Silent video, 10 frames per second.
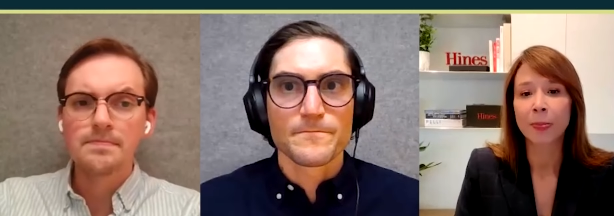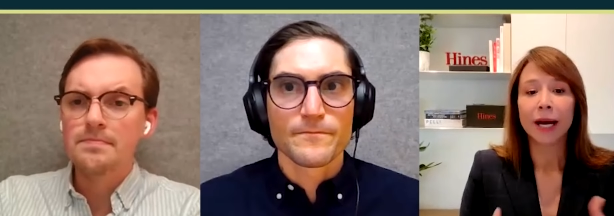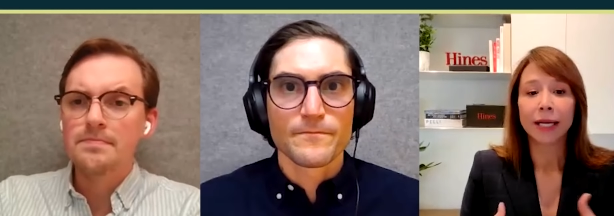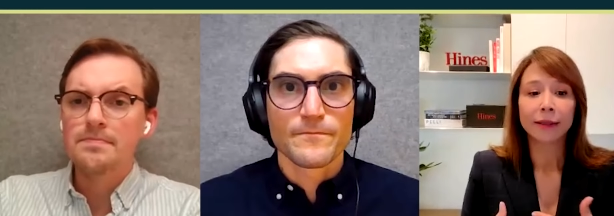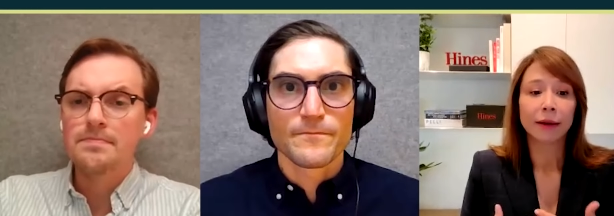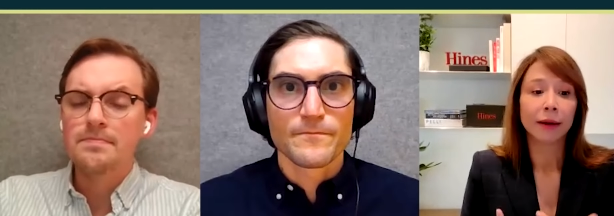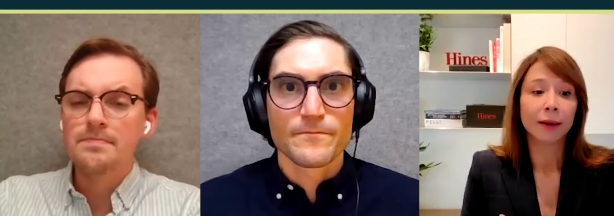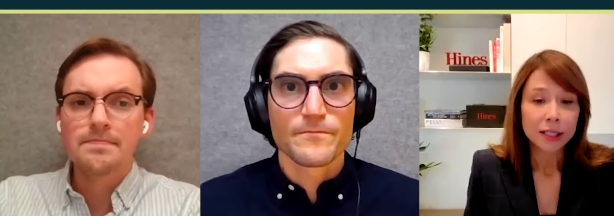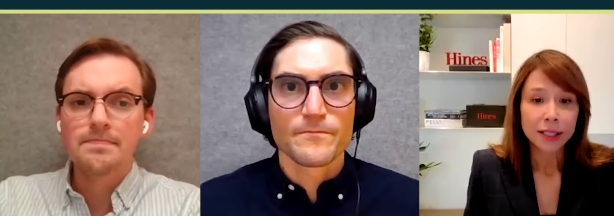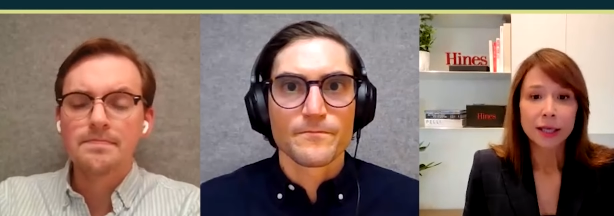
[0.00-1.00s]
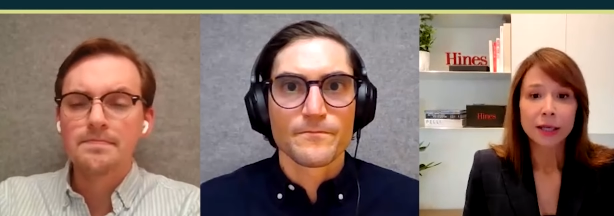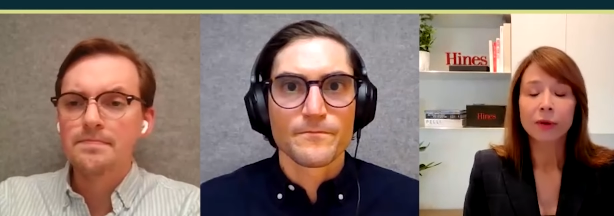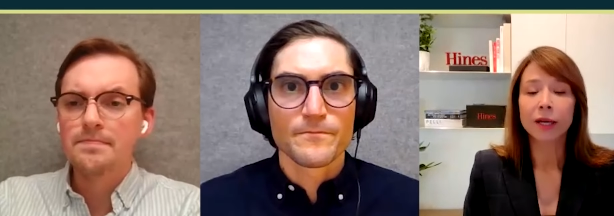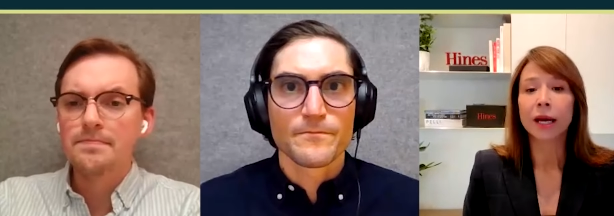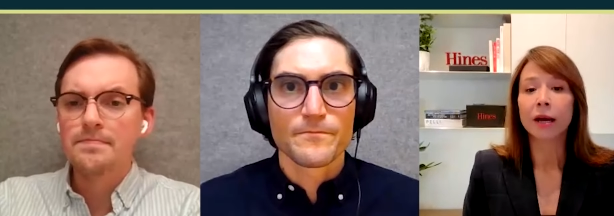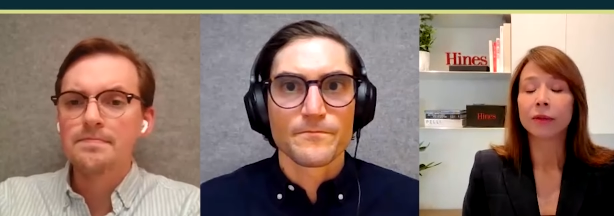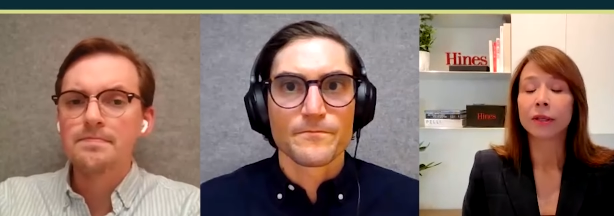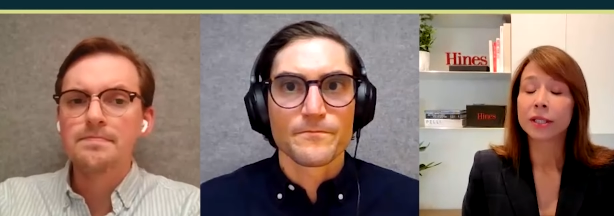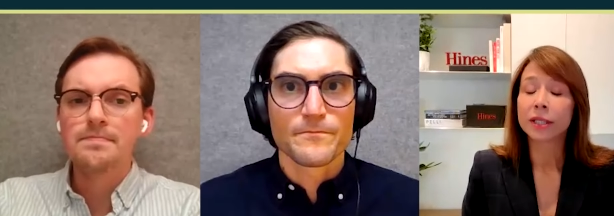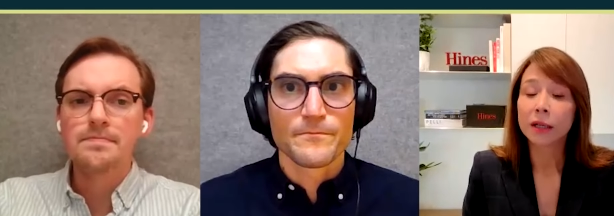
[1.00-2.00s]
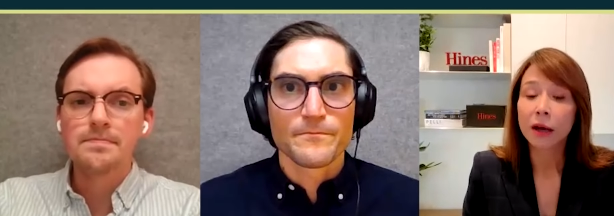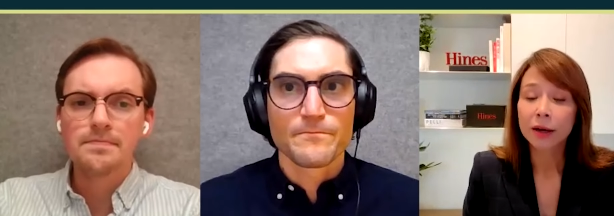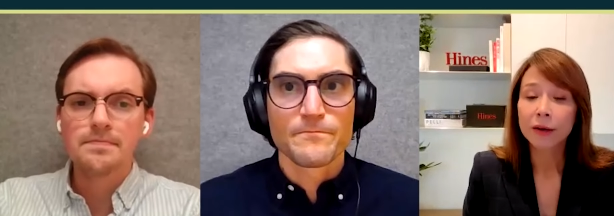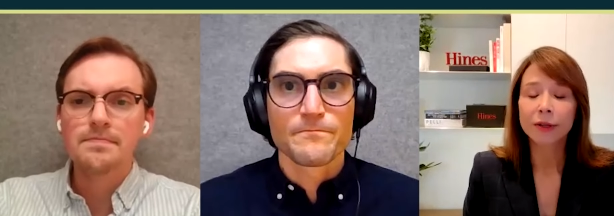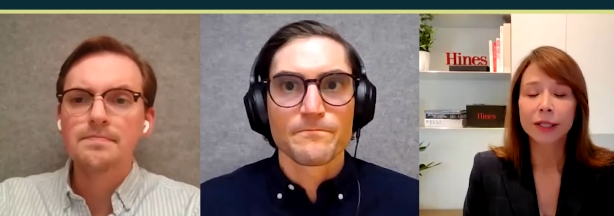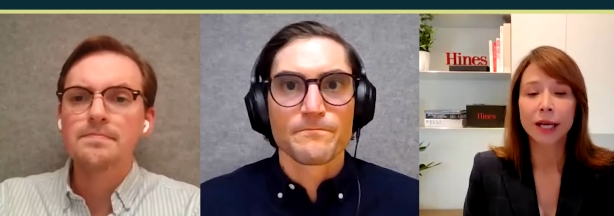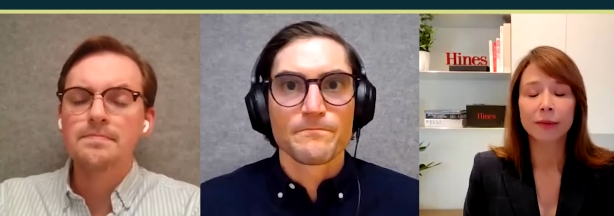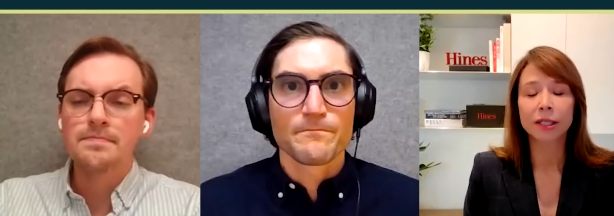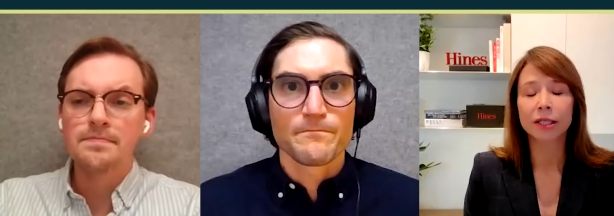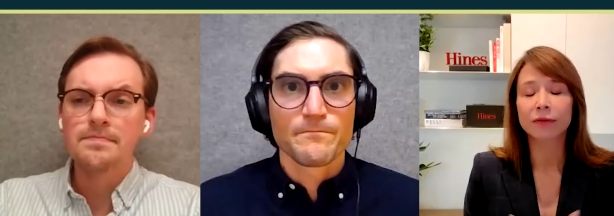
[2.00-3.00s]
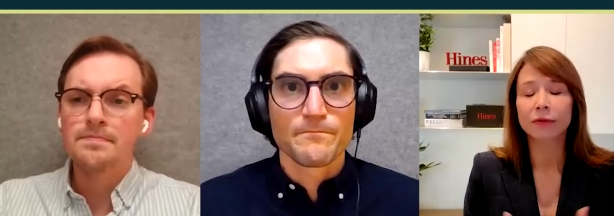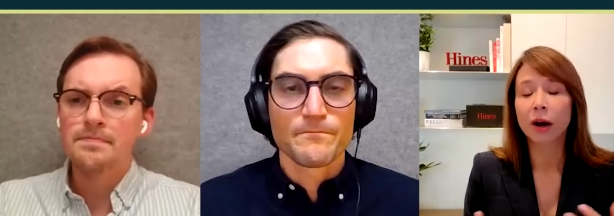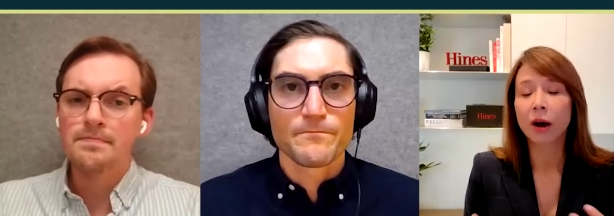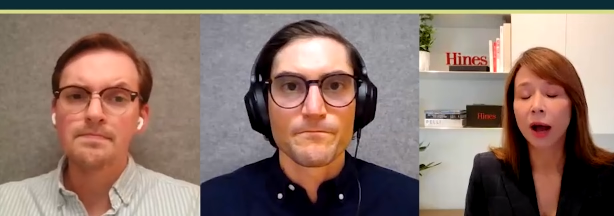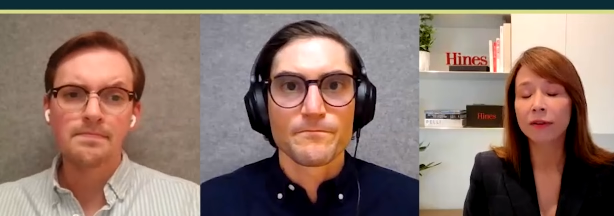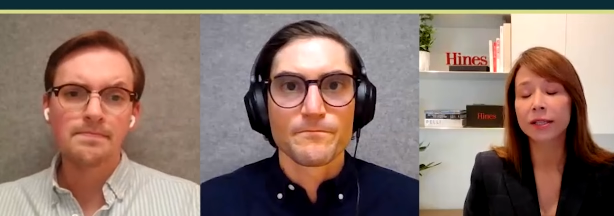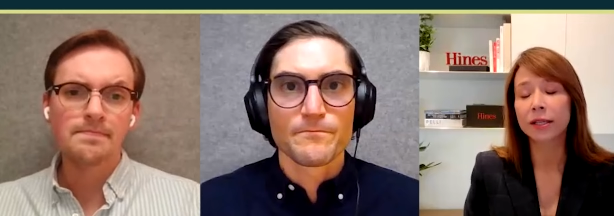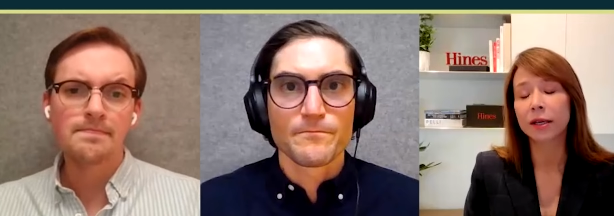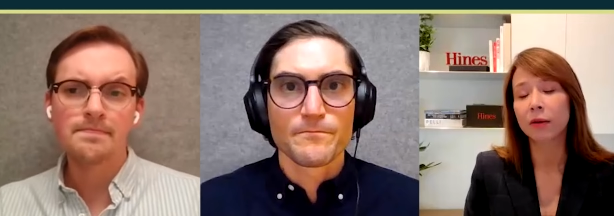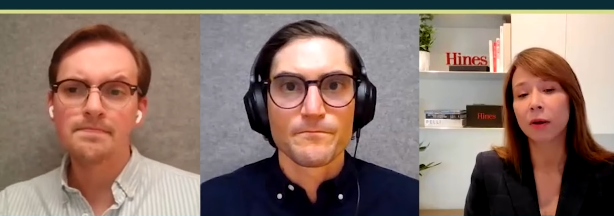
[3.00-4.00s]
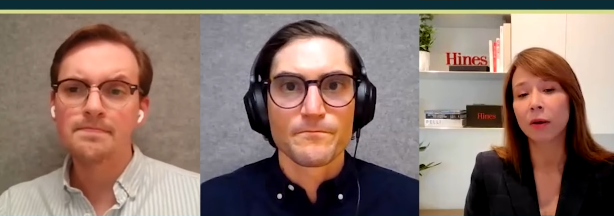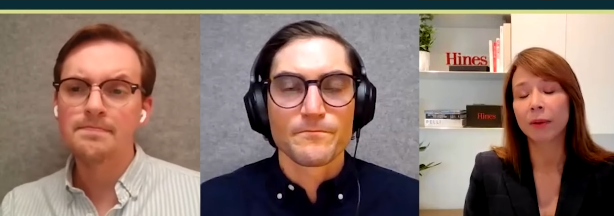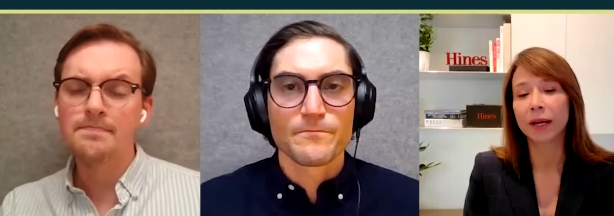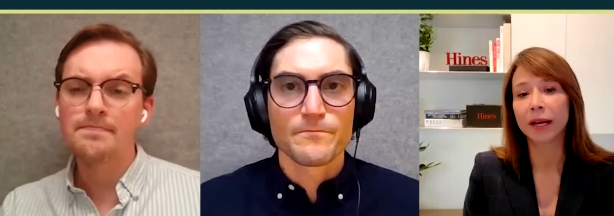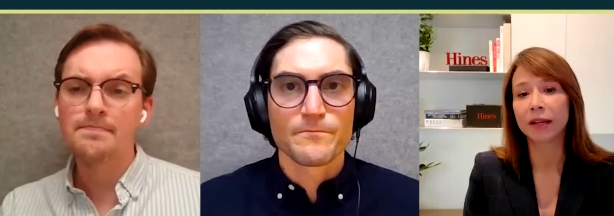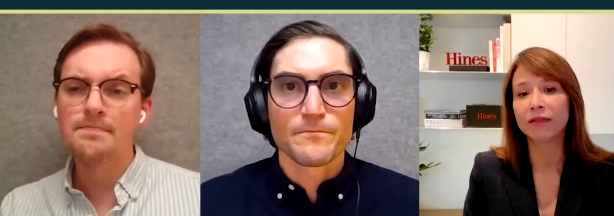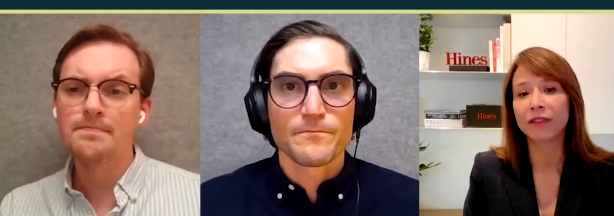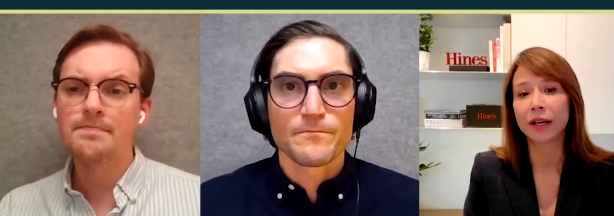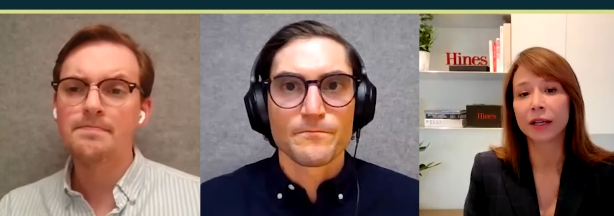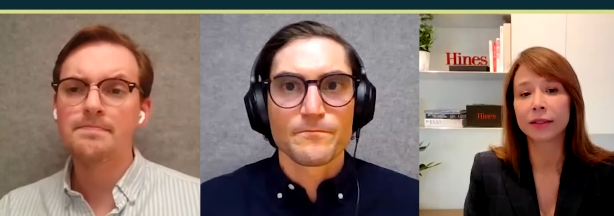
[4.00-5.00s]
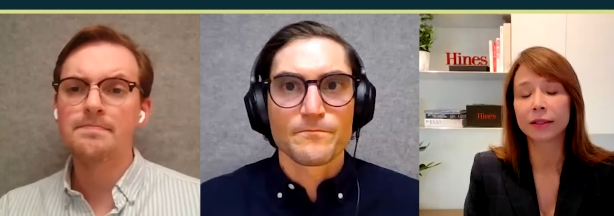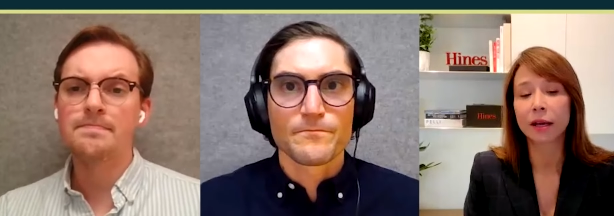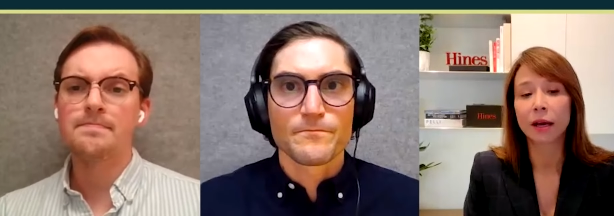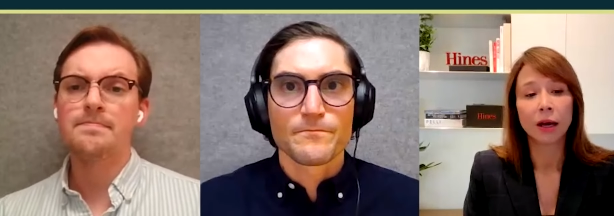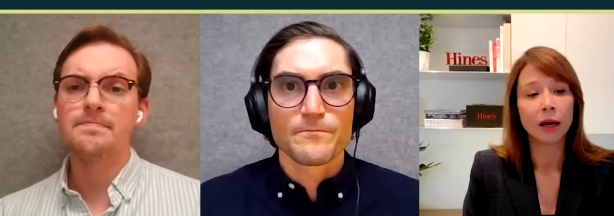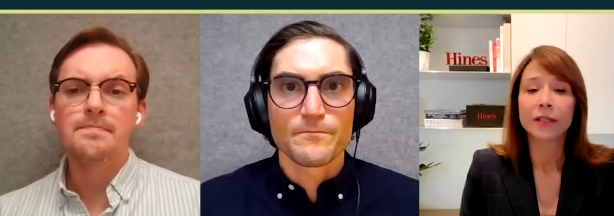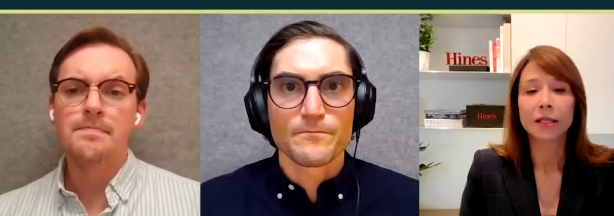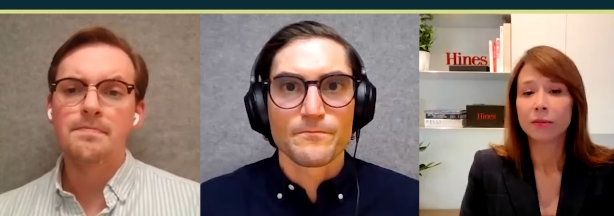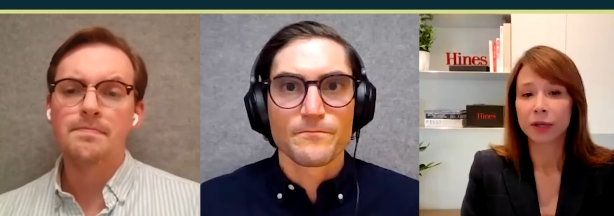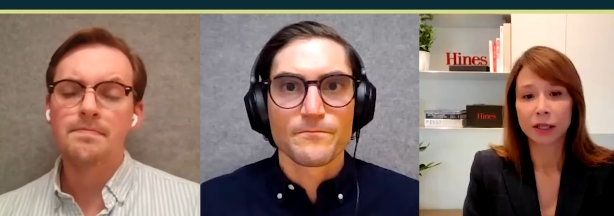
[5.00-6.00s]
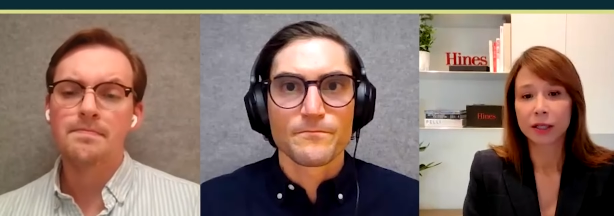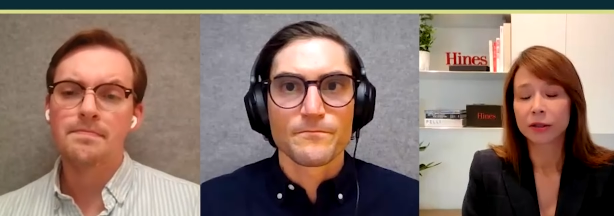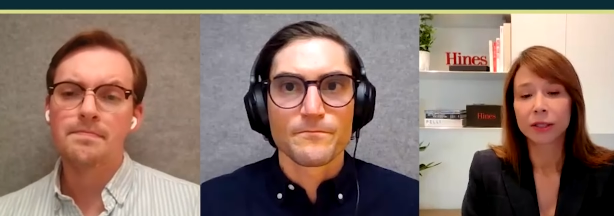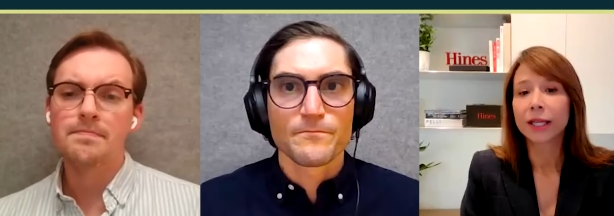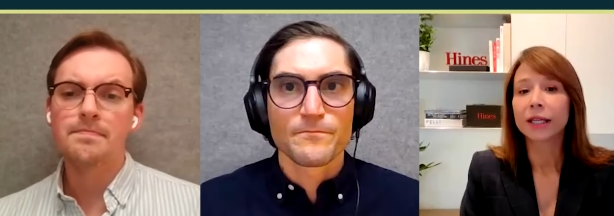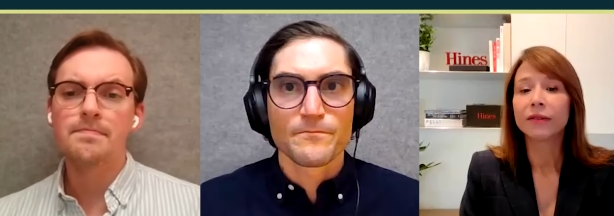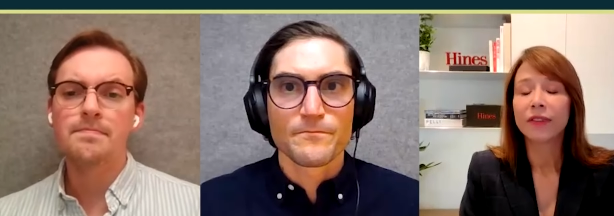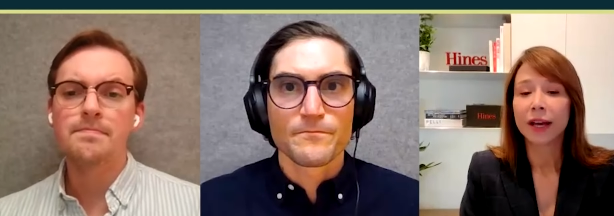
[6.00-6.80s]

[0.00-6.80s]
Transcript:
Speaker 1: But cash is king right now. There's a lot of redemptions for every single open end funds. obviously we're going to take